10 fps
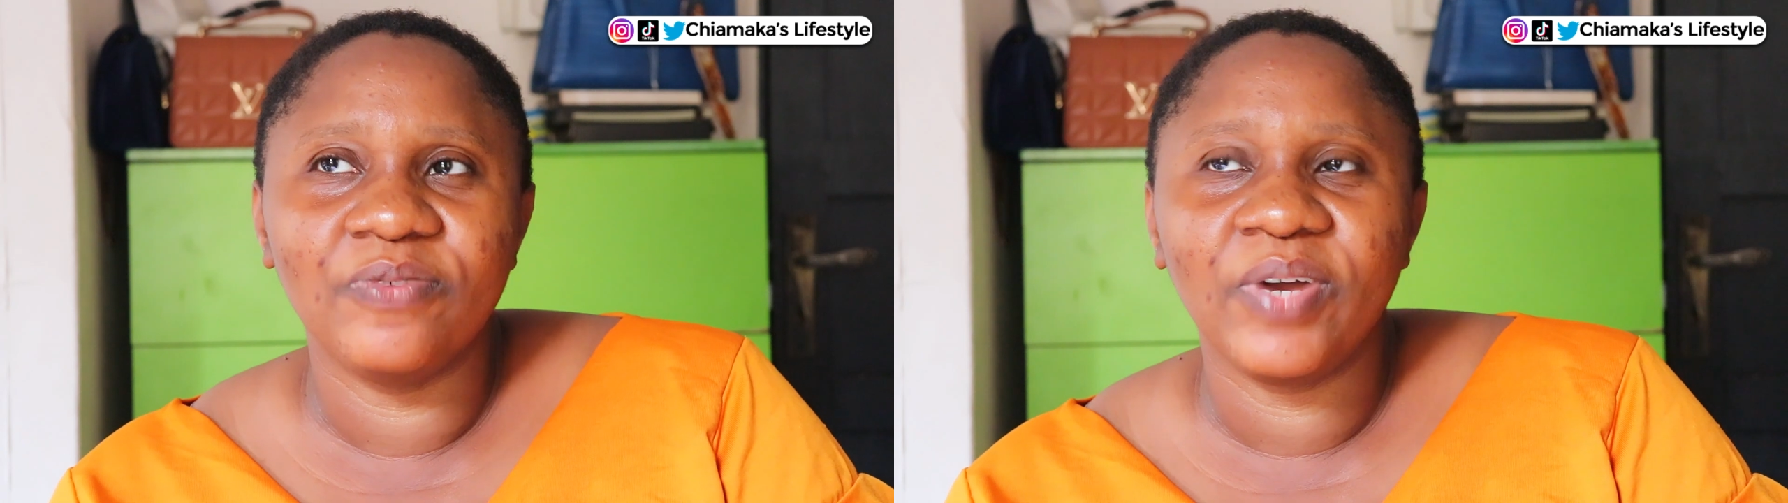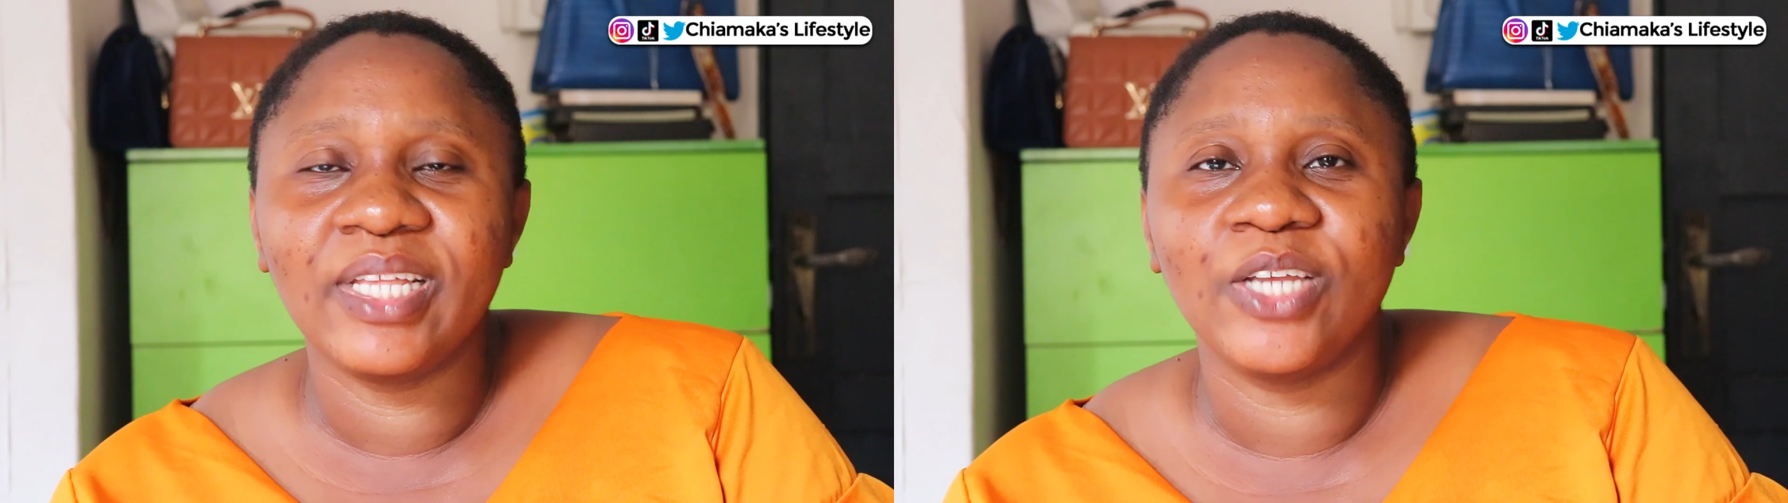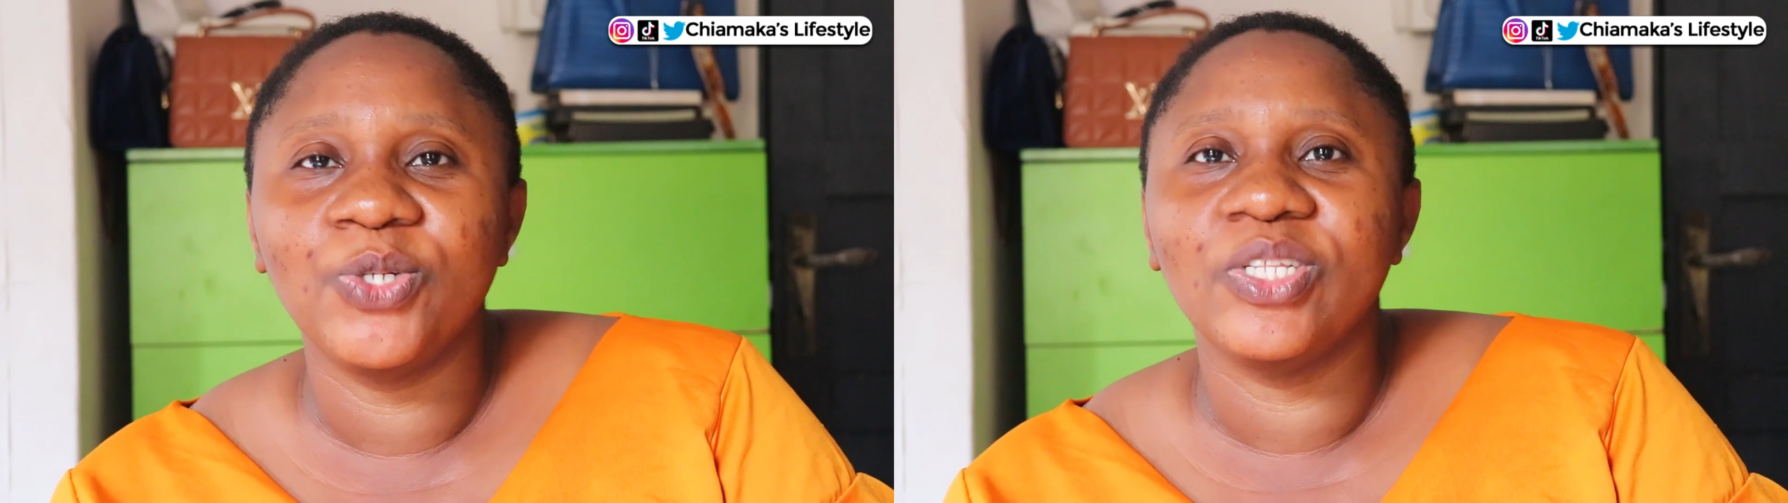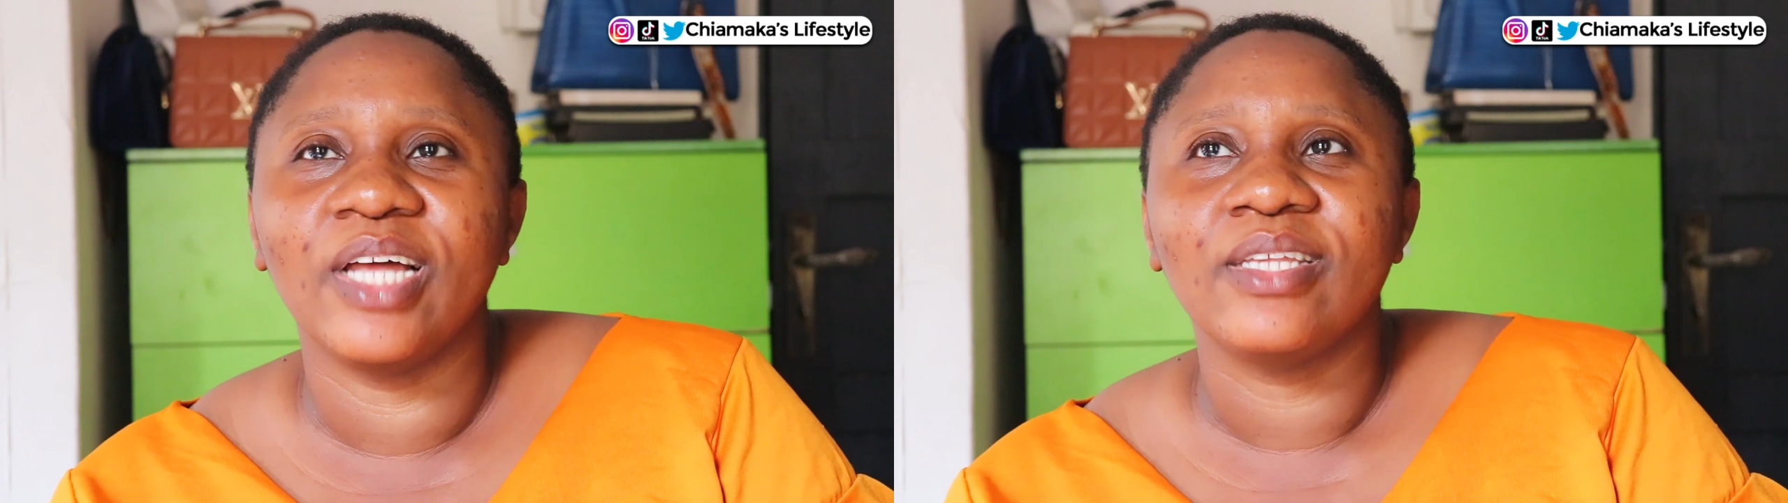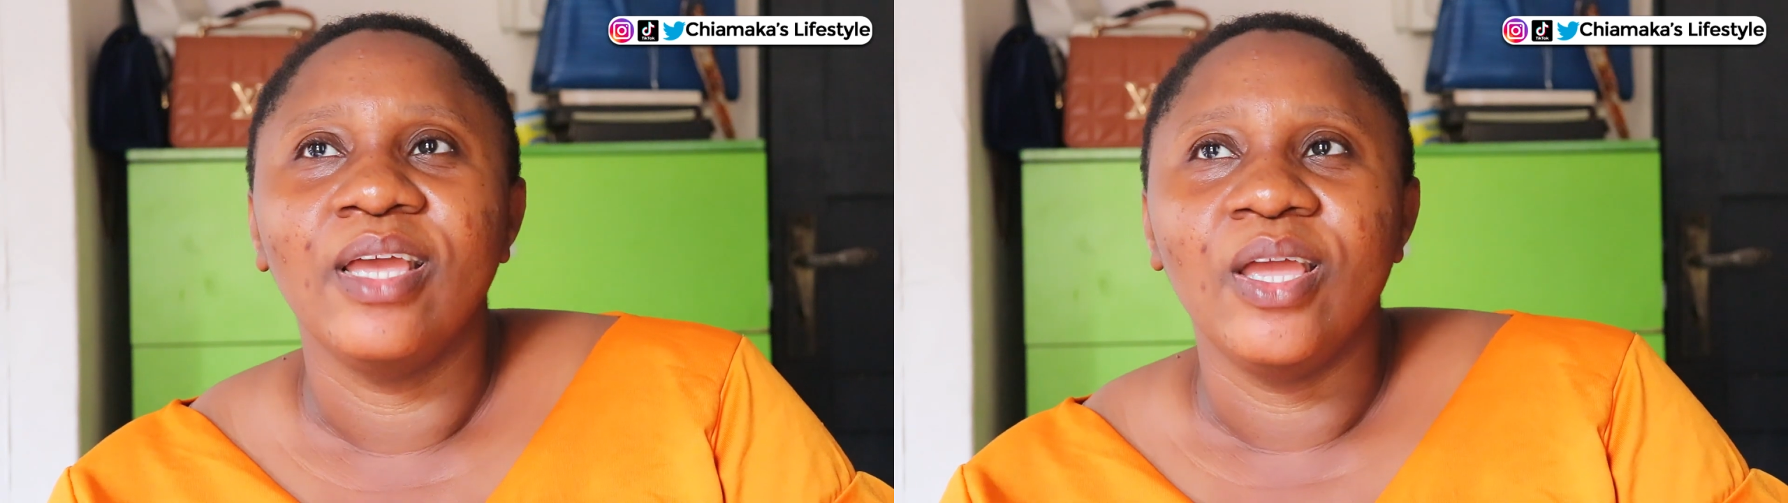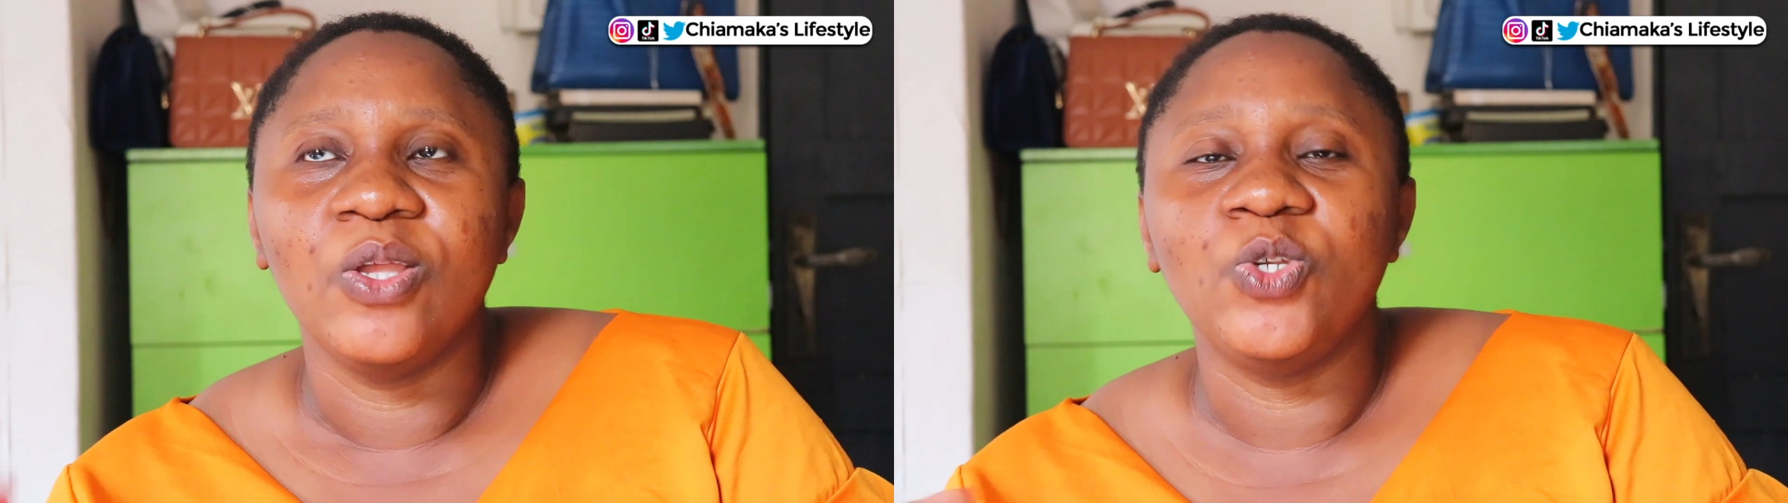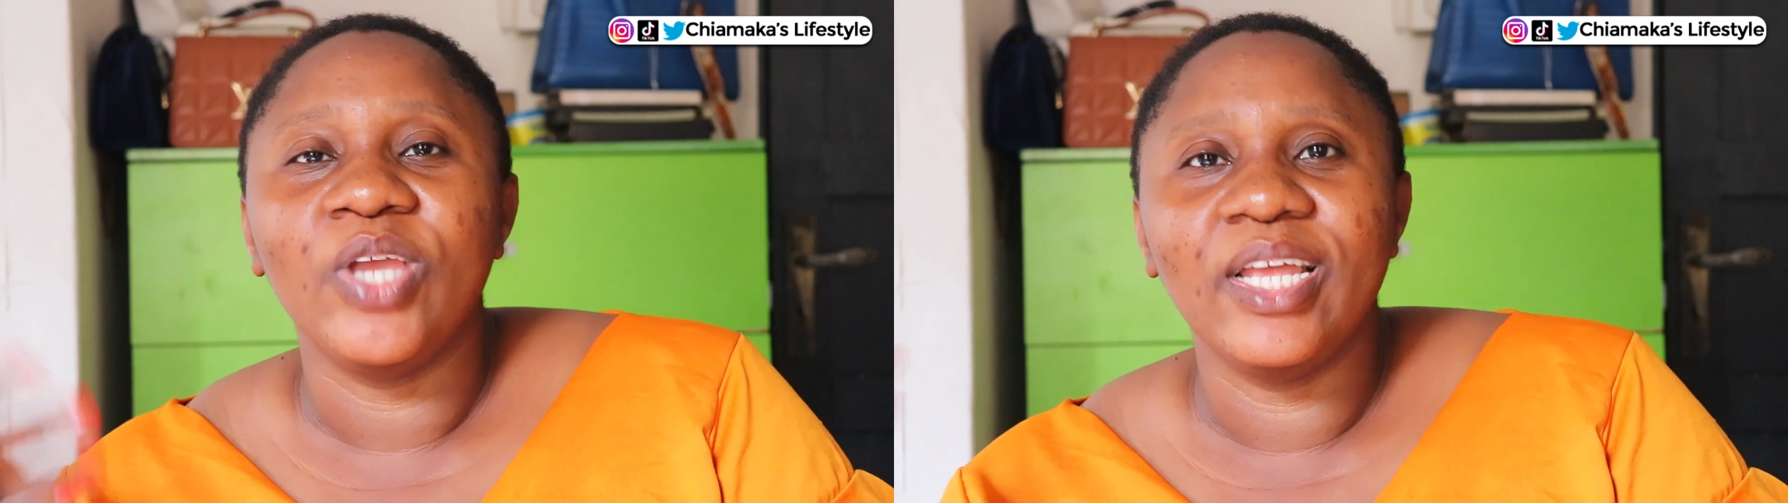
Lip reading: the fact that you know that you